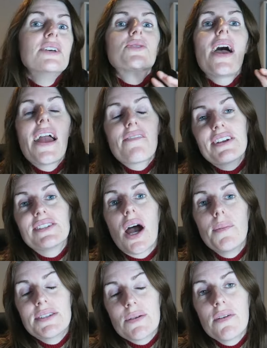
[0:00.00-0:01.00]
so every
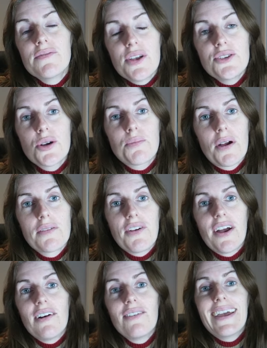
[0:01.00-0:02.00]
time someone views your
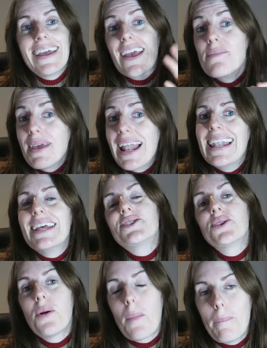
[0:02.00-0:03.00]
profile it can be a
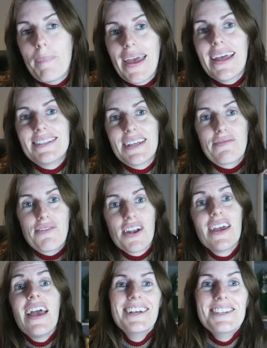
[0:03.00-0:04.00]
little bit different.